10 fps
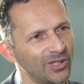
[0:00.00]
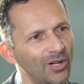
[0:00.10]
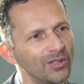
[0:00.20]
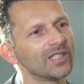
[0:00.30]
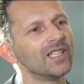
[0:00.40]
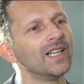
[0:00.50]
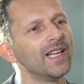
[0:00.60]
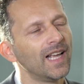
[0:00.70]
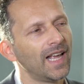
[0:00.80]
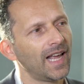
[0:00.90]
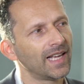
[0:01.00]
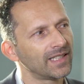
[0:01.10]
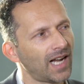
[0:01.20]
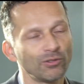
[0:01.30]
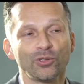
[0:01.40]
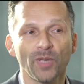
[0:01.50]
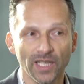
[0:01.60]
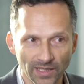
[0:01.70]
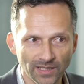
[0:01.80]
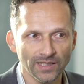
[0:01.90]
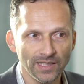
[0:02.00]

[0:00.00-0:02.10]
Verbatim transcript: the code, and how to make it